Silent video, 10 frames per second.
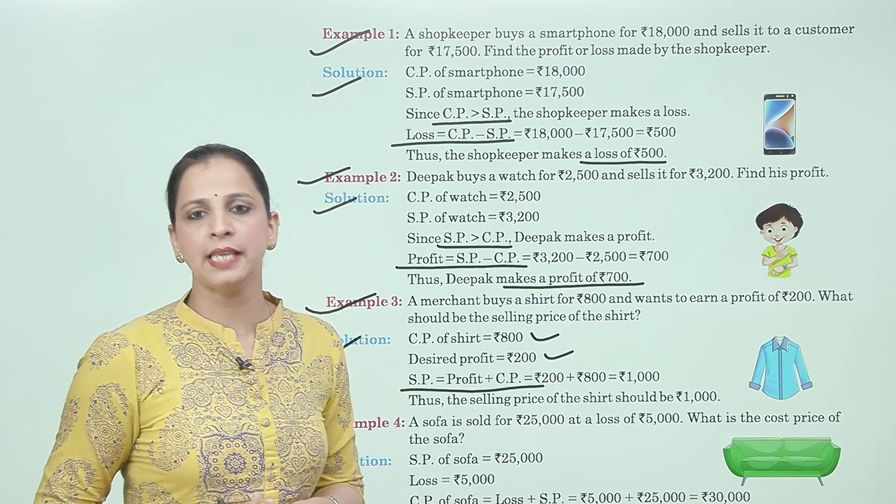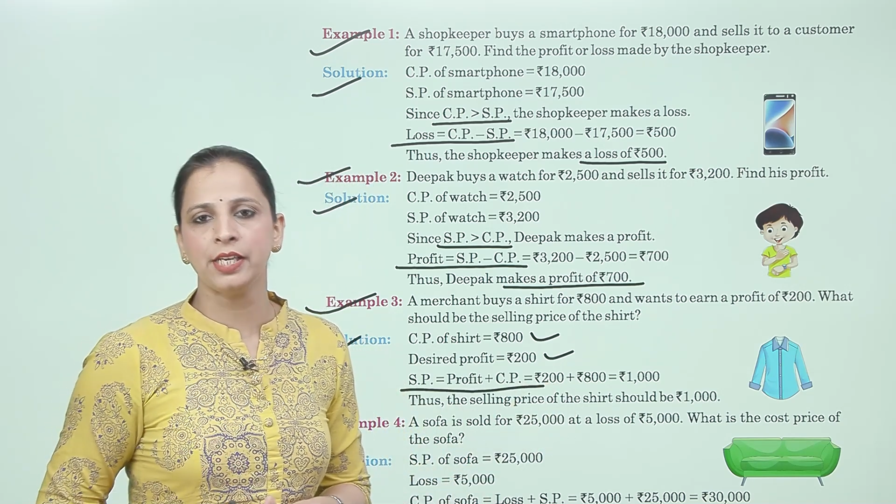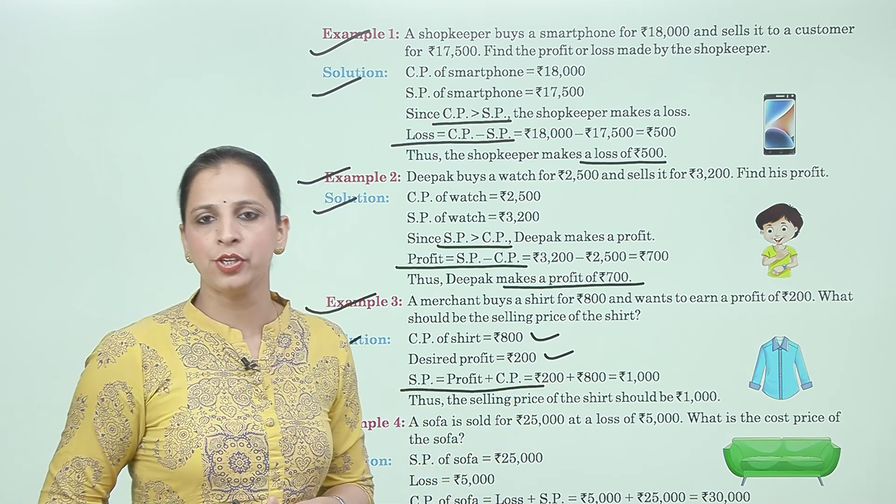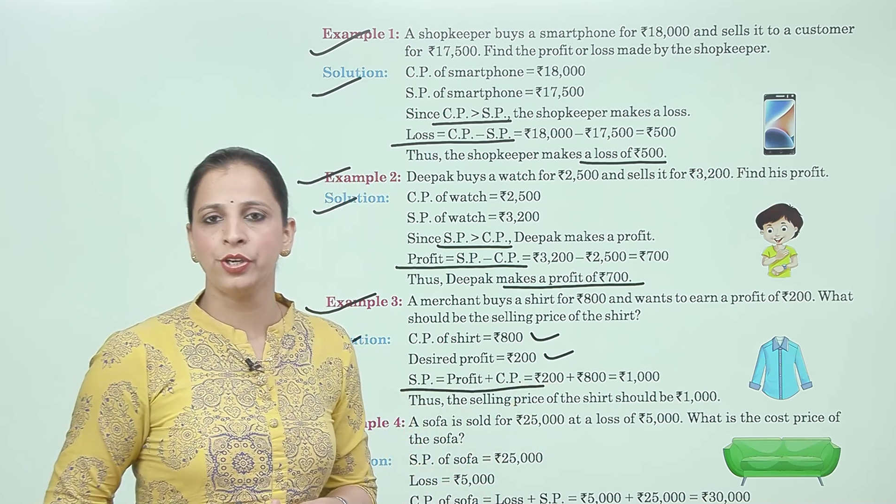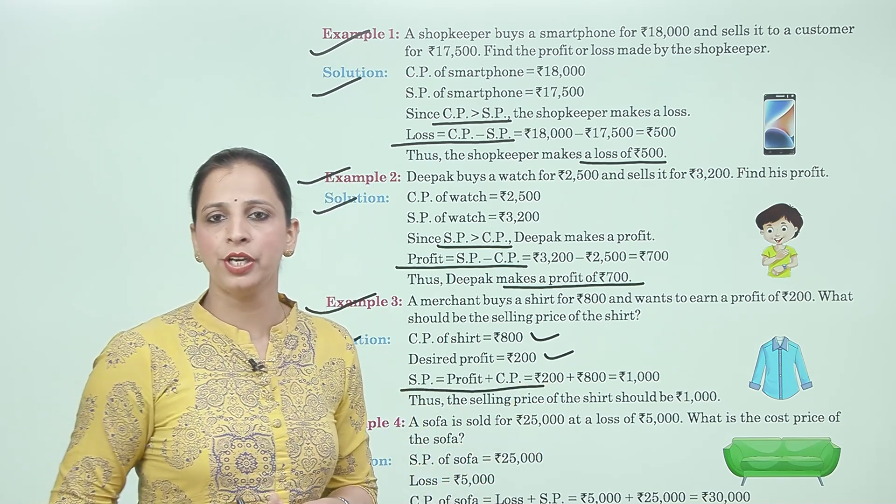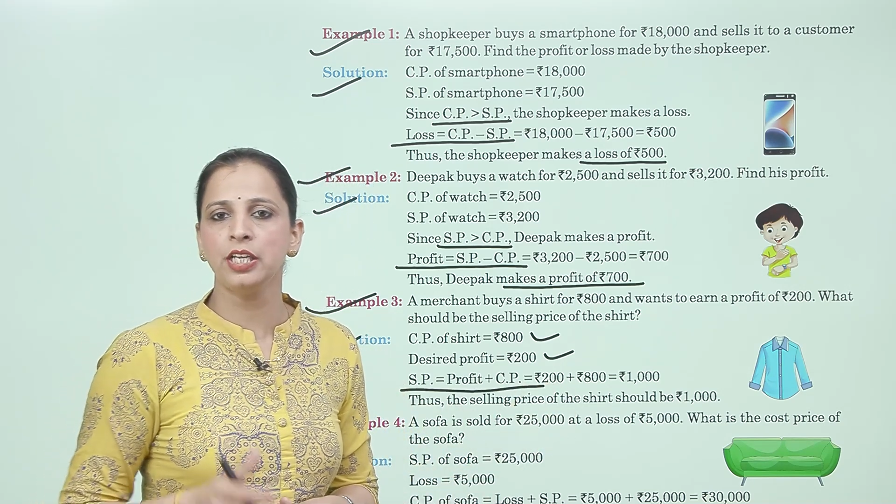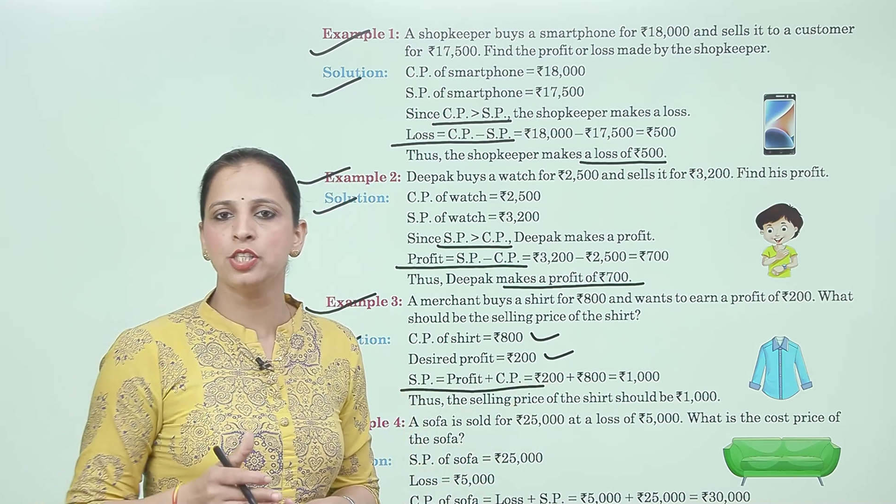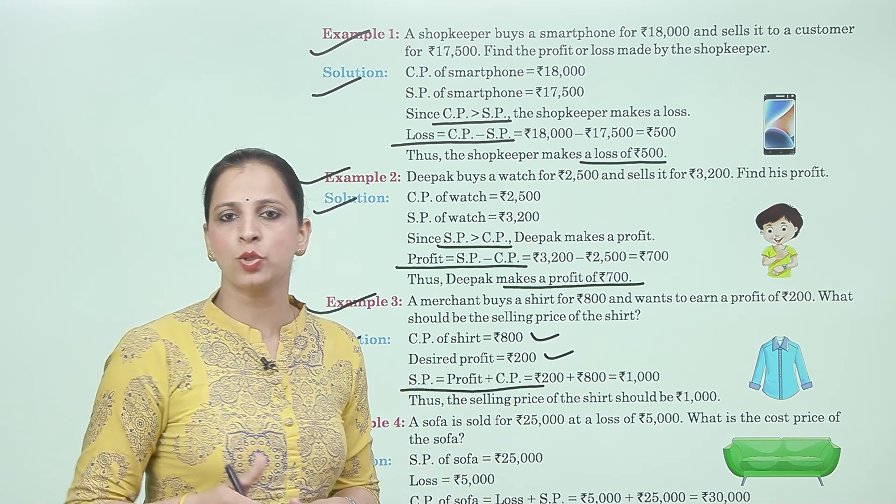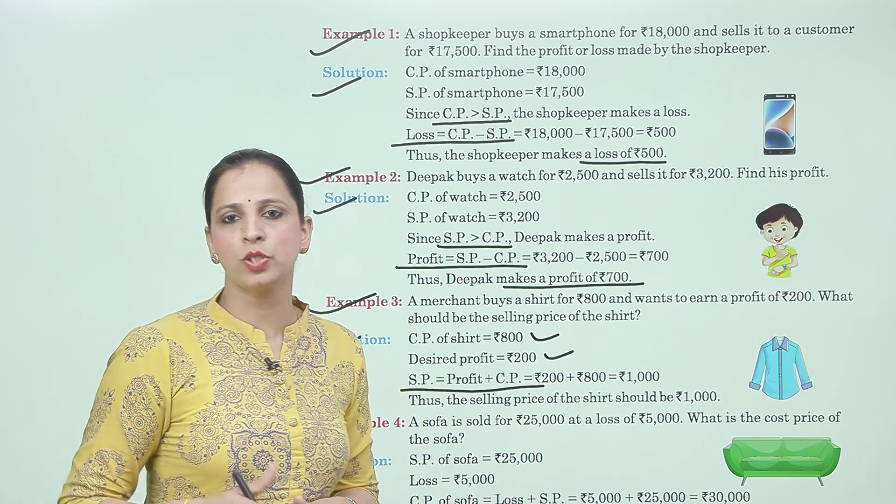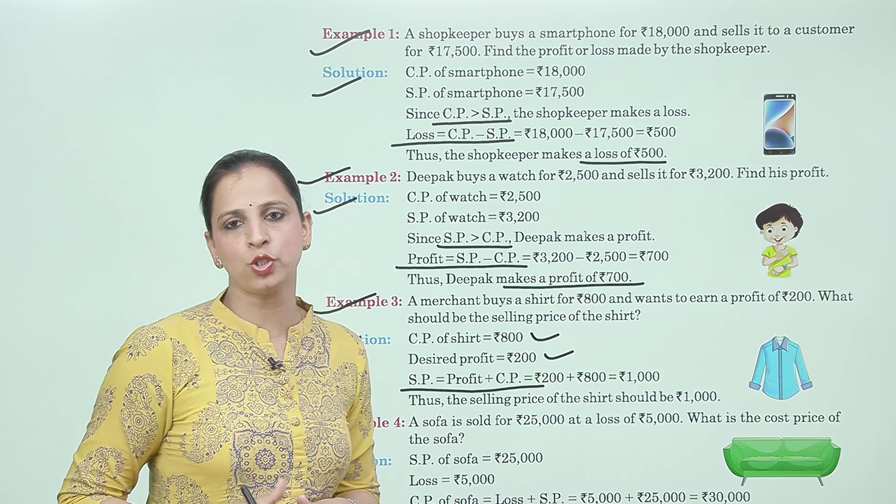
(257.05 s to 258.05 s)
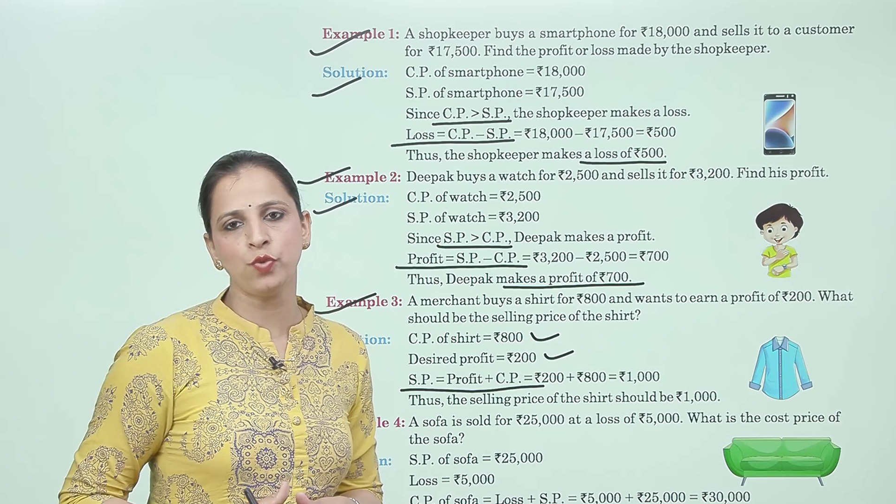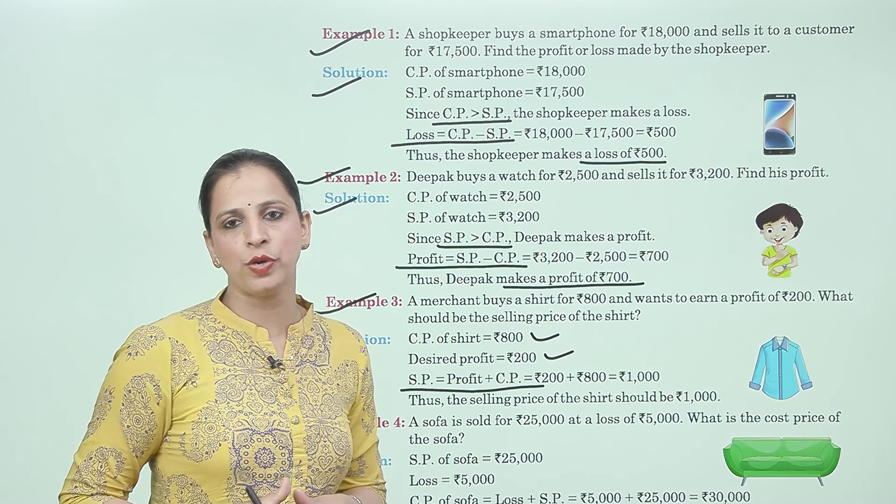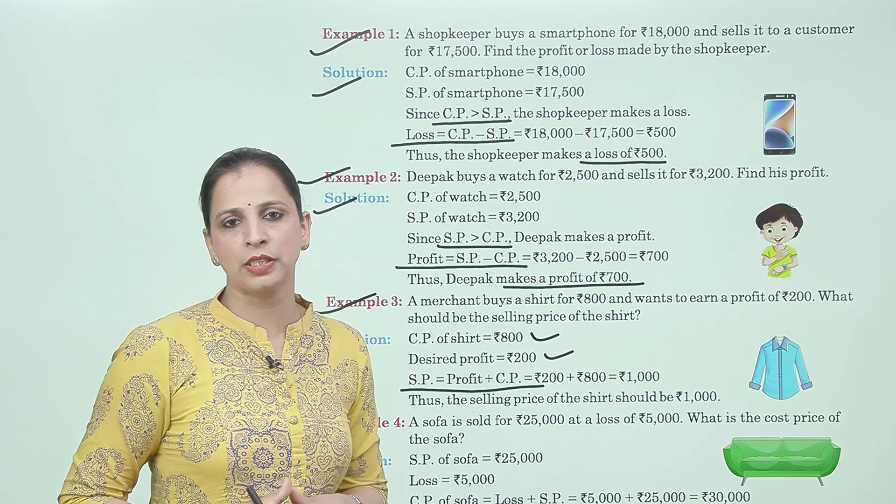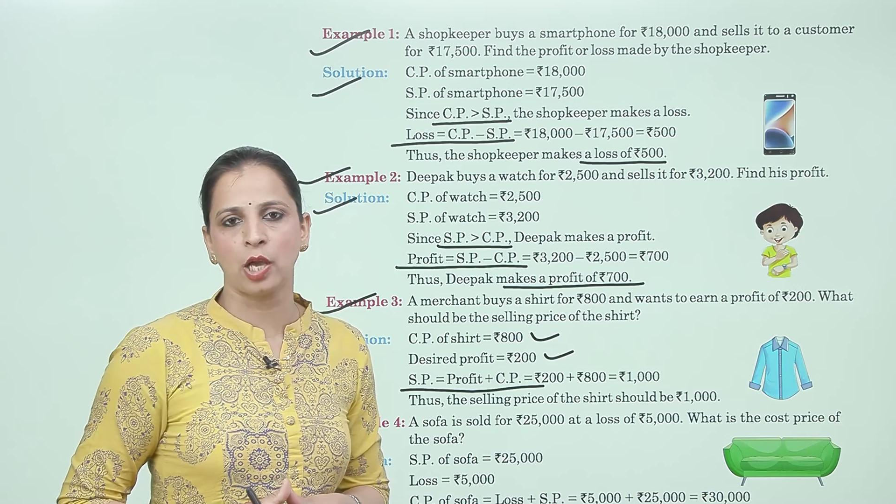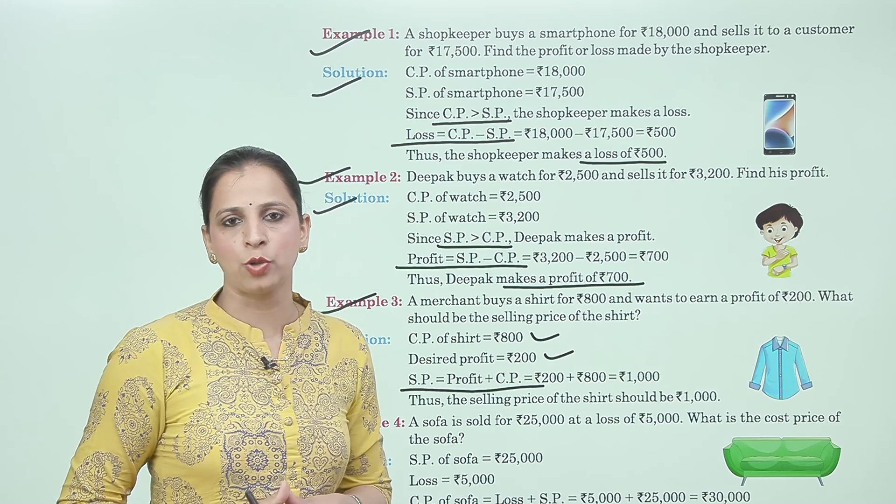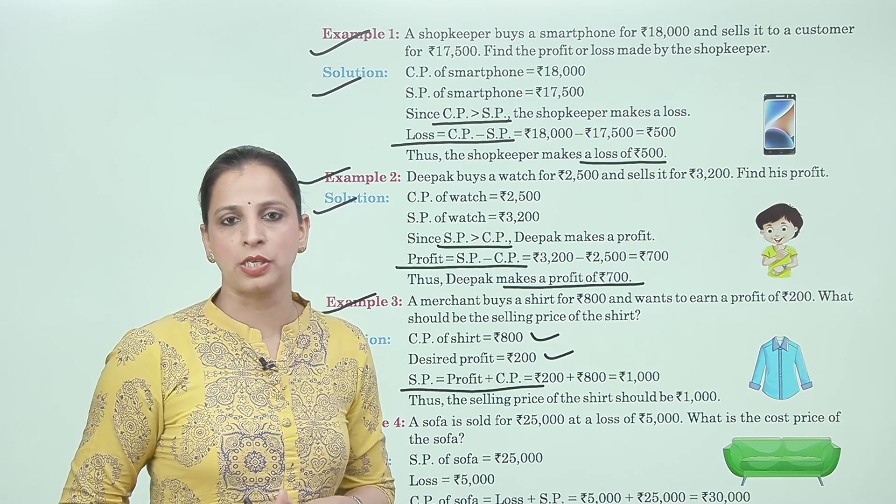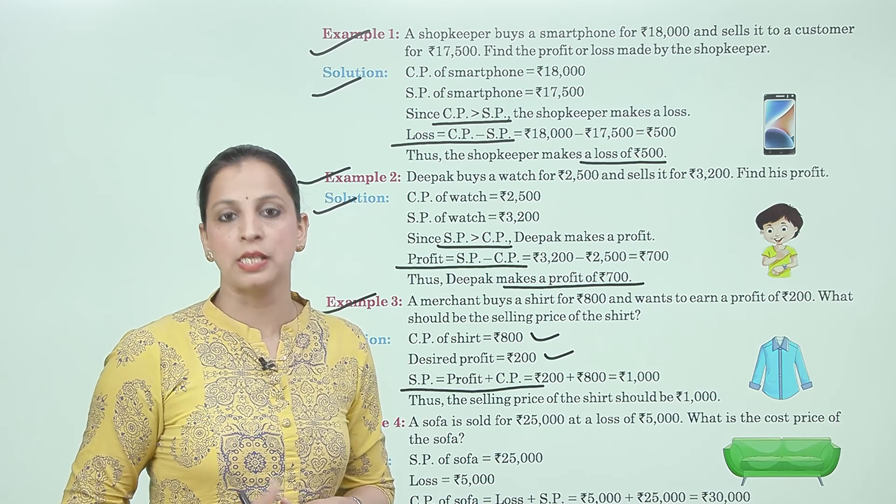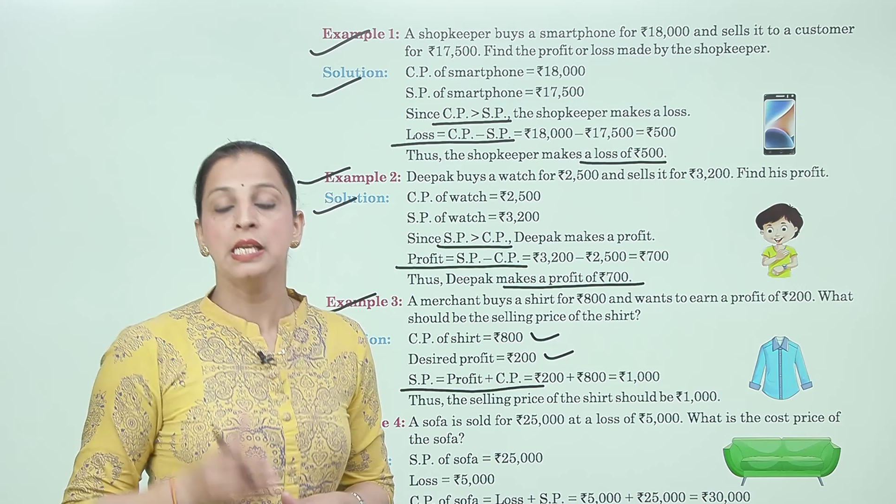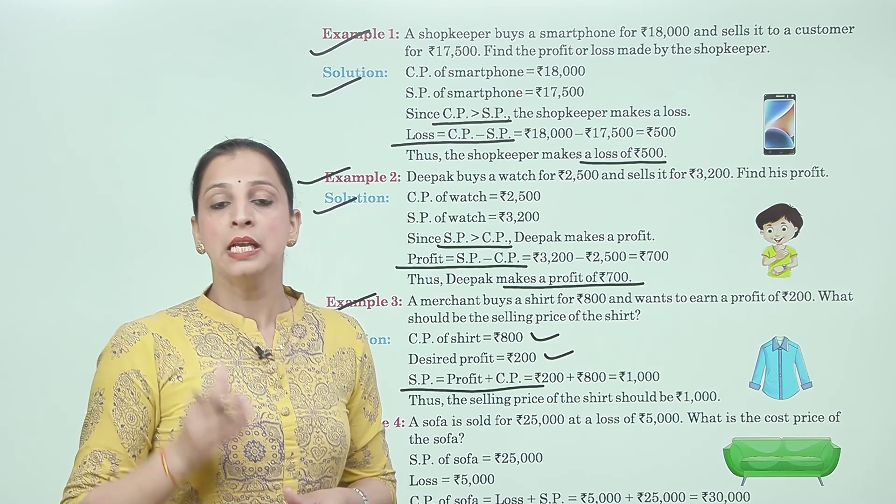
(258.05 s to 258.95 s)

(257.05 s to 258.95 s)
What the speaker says: 800 is equals to 1000.